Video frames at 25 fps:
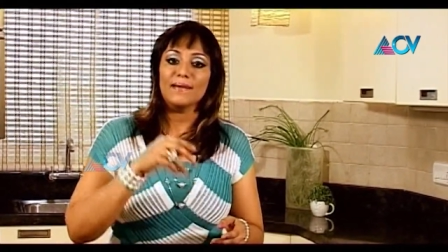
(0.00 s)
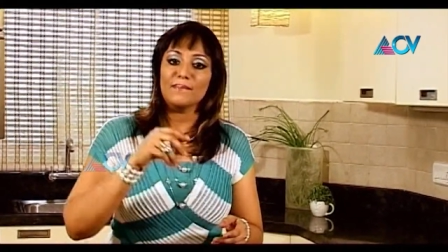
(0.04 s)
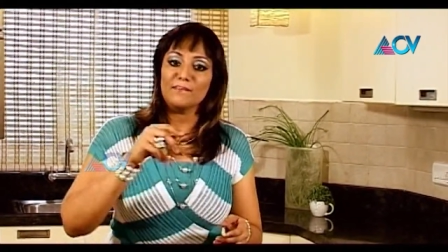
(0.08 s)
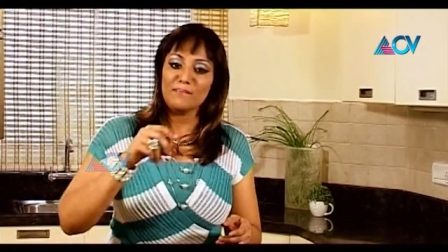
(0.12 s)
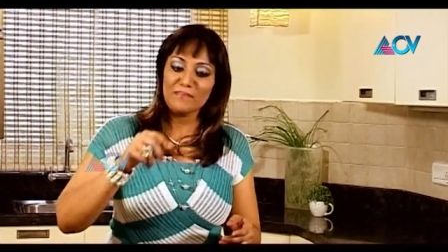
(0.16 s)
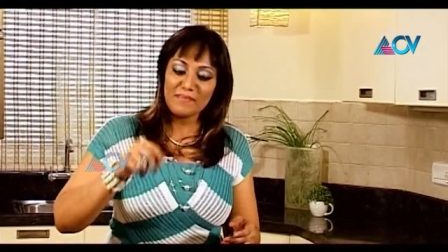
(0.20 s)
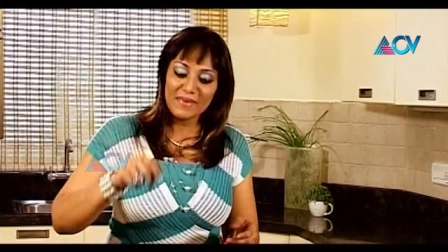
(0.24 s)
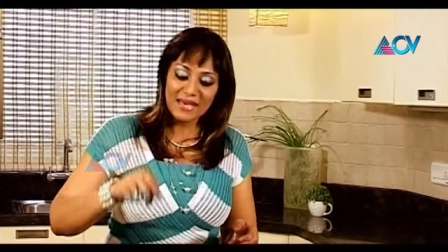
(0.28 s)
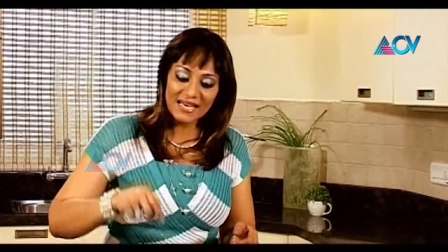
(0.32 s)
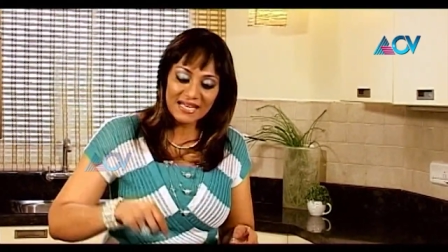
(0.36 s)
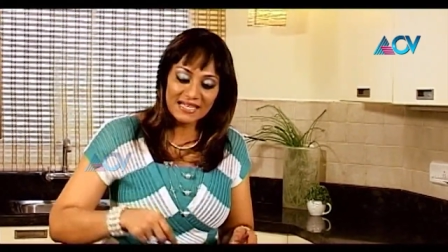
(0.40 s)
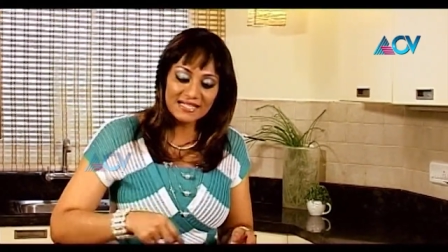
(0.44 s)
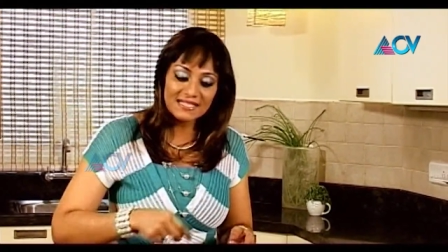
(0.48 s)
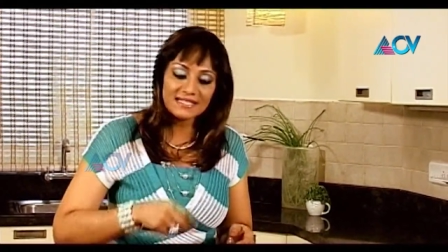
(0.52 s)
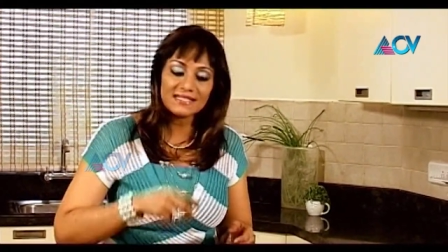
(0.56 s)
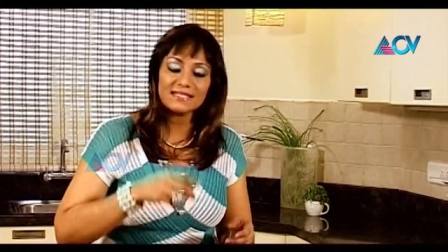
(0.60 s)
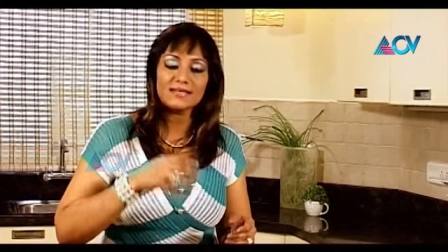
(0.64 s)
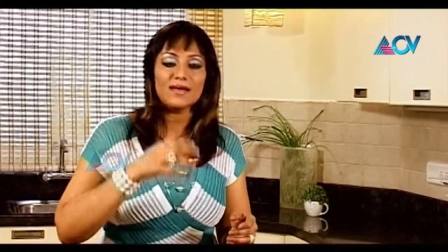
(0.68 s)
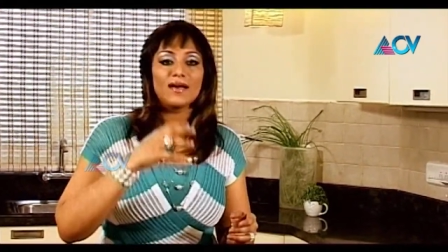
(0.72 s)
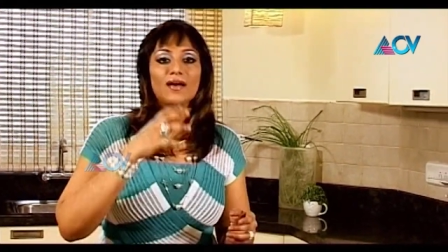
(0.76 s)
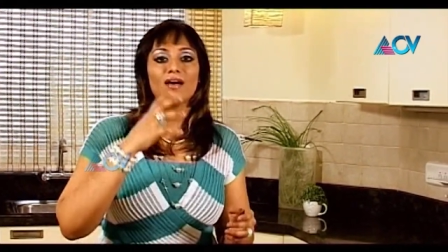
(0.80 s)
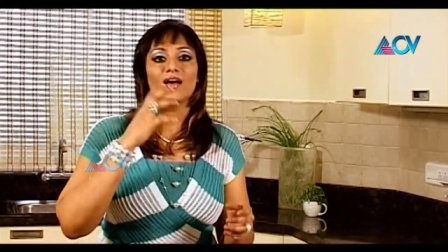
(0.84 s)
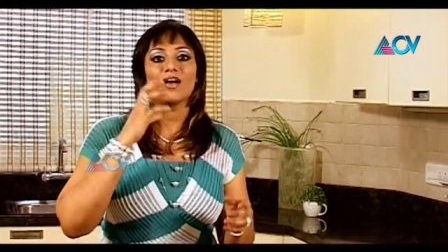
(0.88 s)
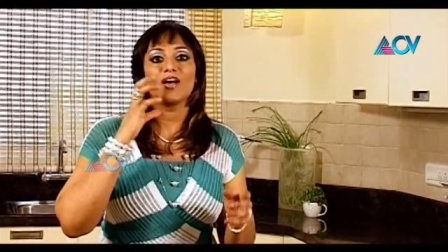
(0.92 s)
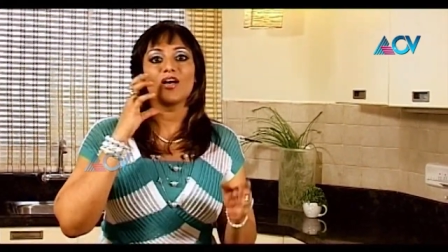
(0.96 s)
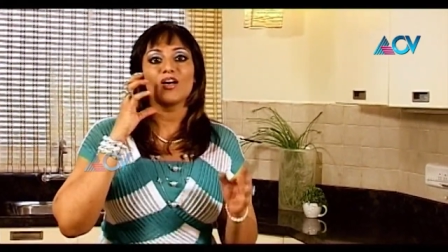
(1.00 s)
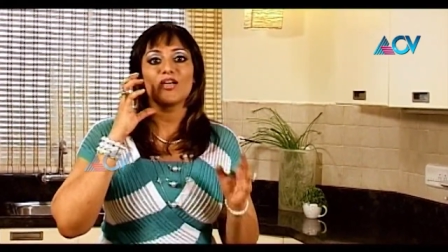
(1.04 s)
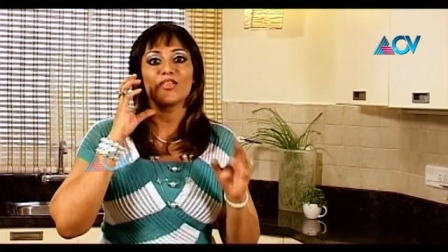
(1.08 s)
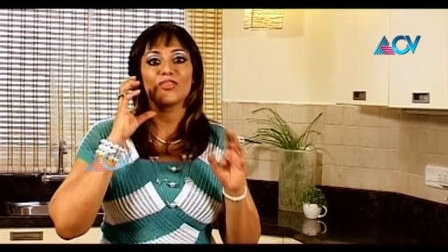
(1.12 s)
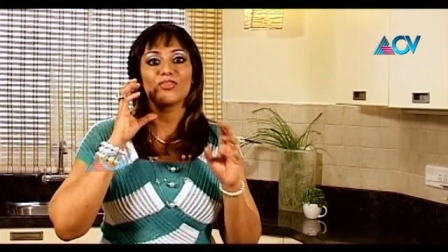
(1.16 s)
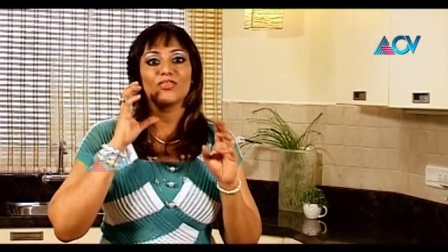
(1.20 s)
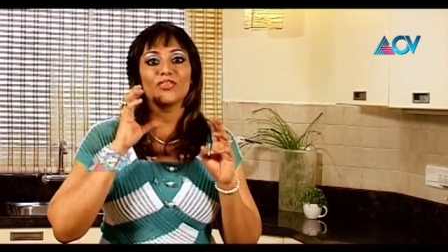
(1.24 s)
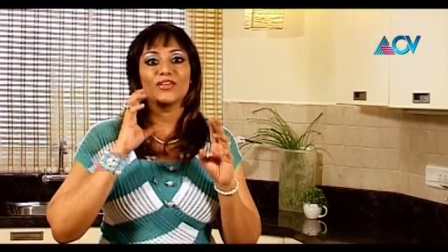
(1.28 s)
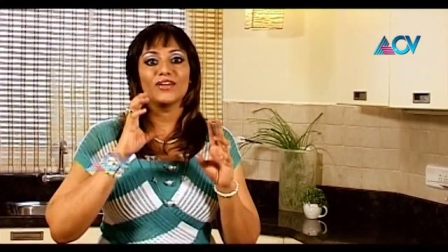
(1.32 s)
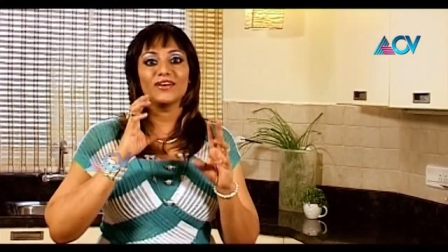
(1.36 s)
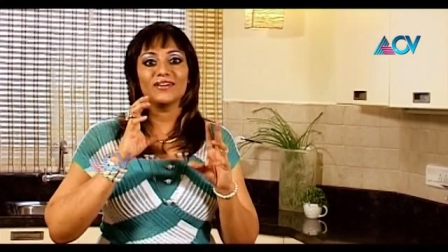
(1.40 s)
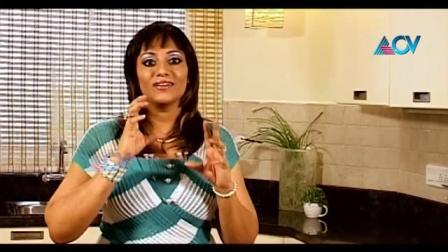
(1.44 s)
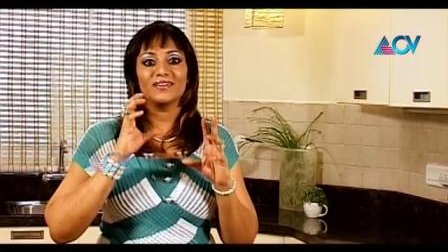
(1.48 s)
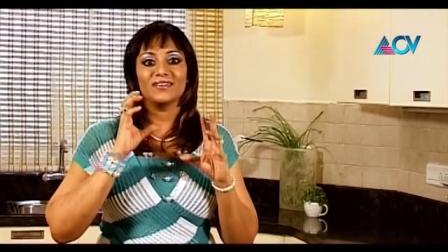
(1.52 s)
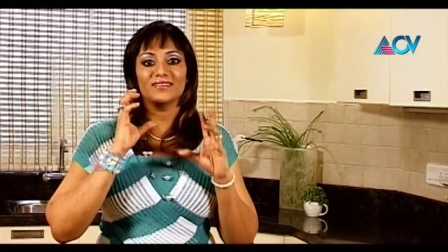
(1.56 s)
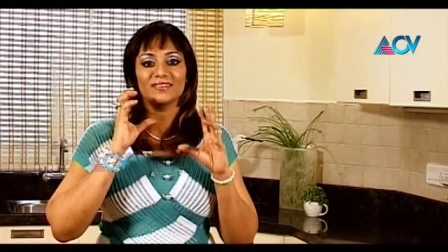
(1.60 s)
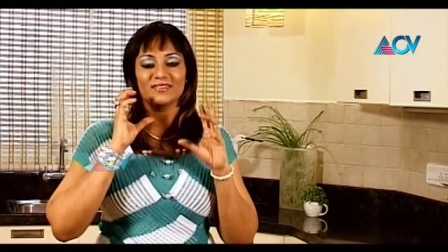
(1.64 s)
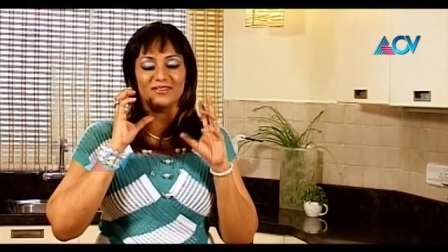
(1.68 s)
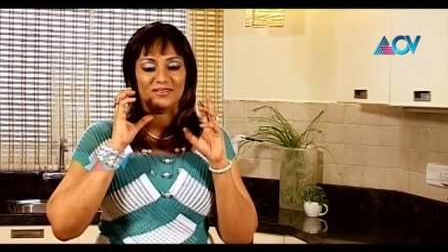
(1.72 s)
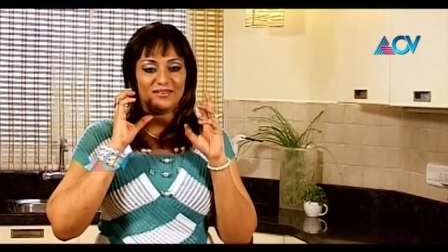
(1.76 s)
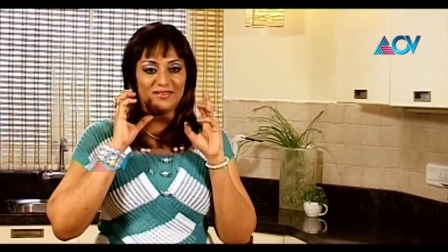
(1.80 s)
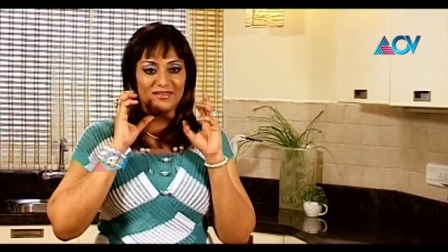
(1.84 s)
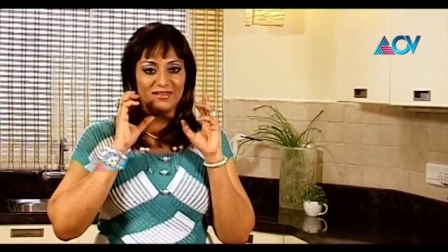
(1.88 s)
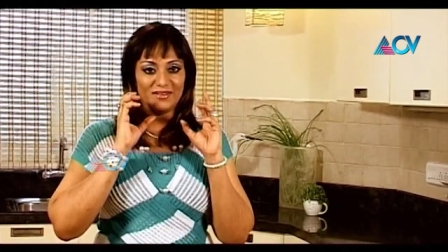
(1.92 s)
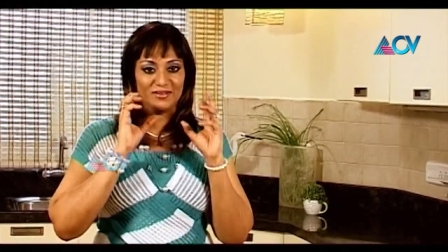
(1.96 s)
Mix the
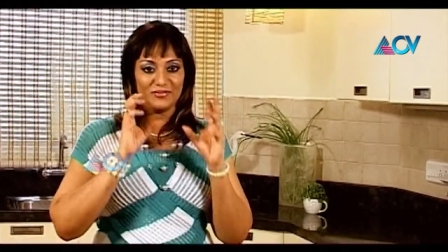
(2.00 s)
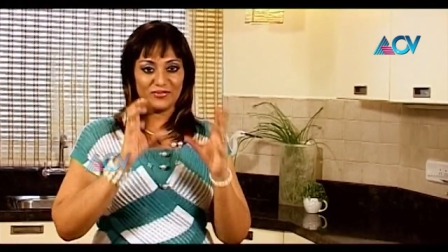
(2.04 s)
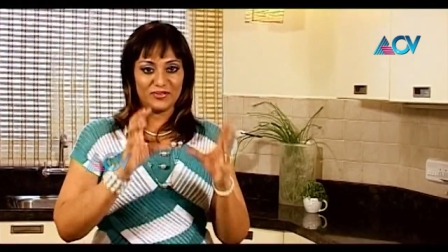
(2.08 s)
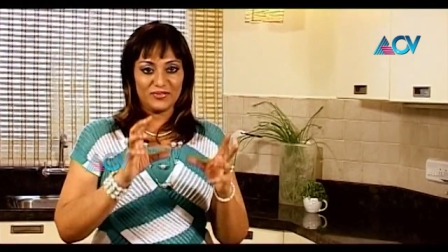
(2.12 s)
uh,